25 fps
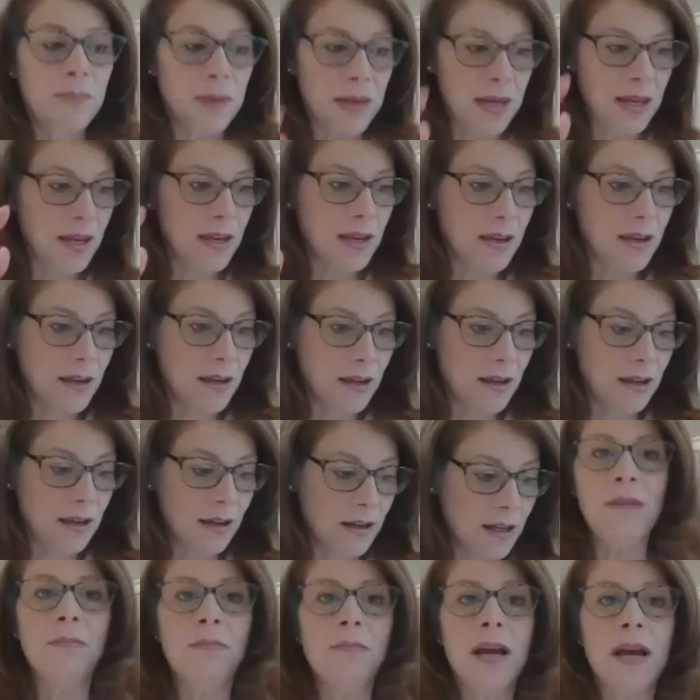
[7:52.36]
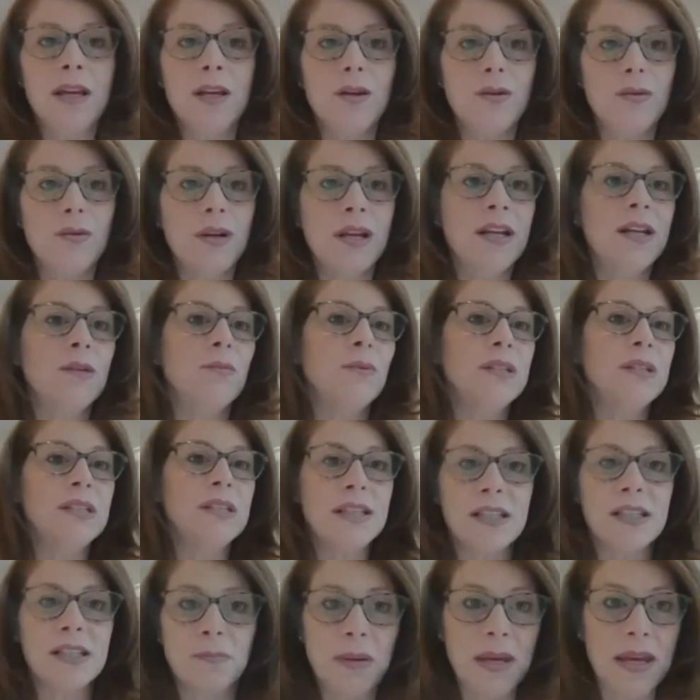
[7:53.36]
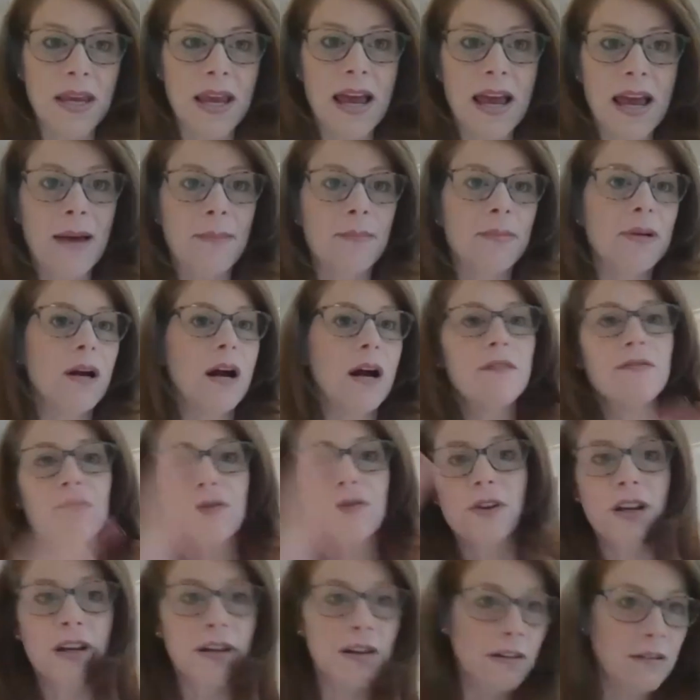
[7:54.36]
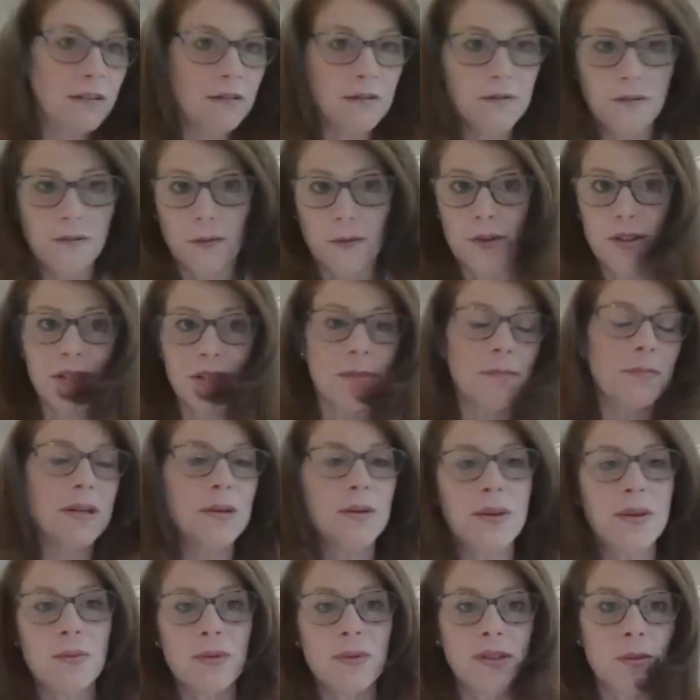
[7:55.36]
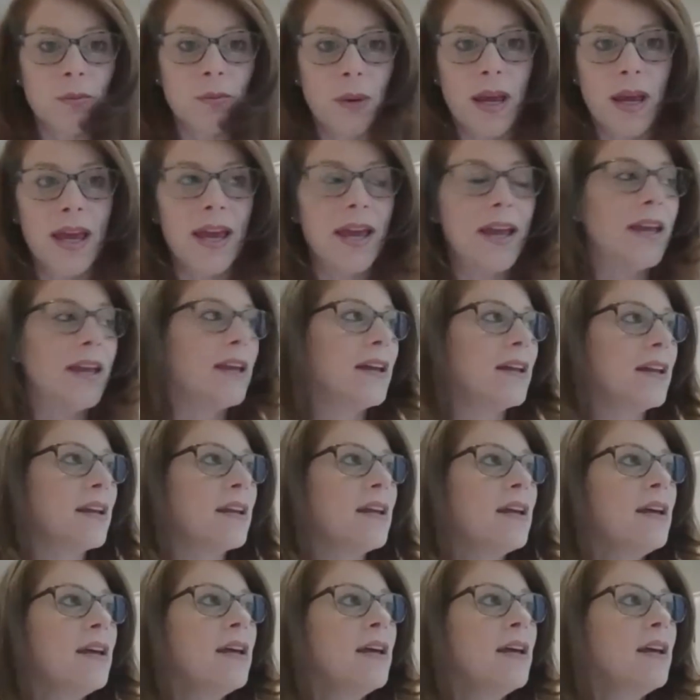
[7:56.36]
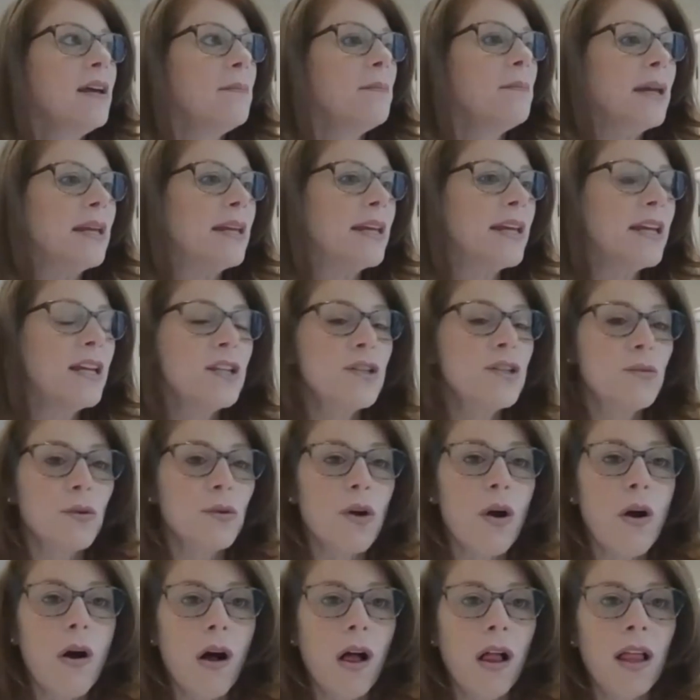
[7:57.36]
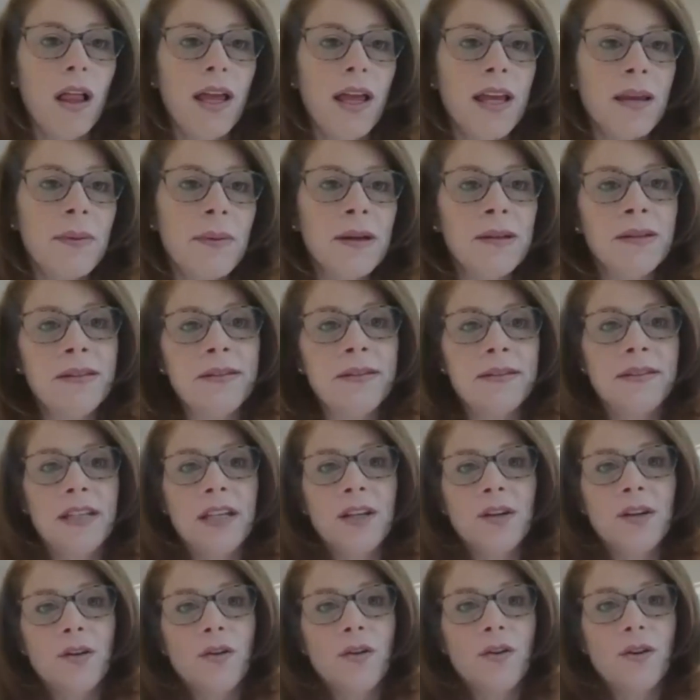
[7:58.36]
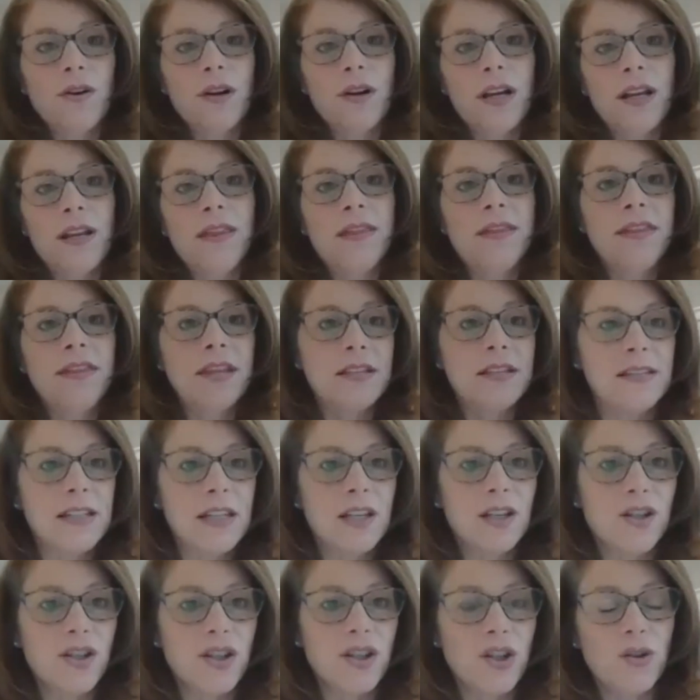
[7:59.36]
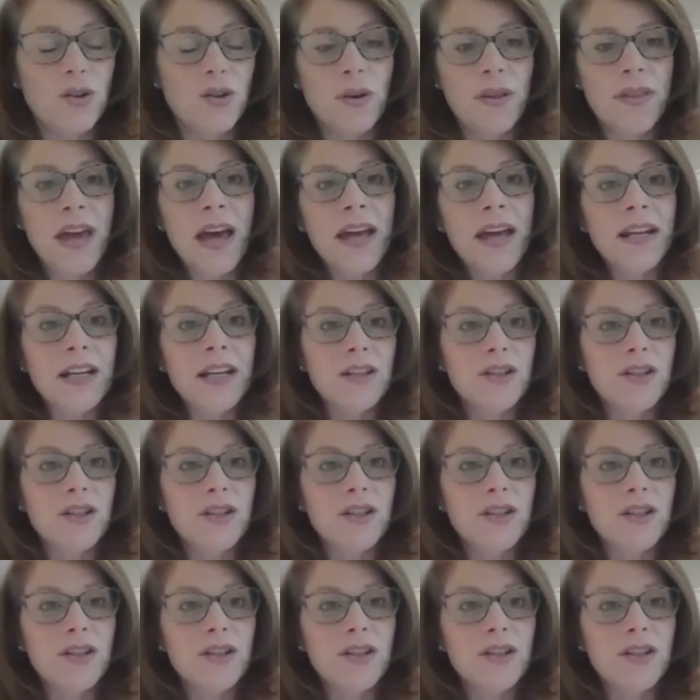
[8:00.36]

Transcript: being in my unit, it was 6 p.m., covering for somebody that was away, and my kids were calling about dinner and this issue and that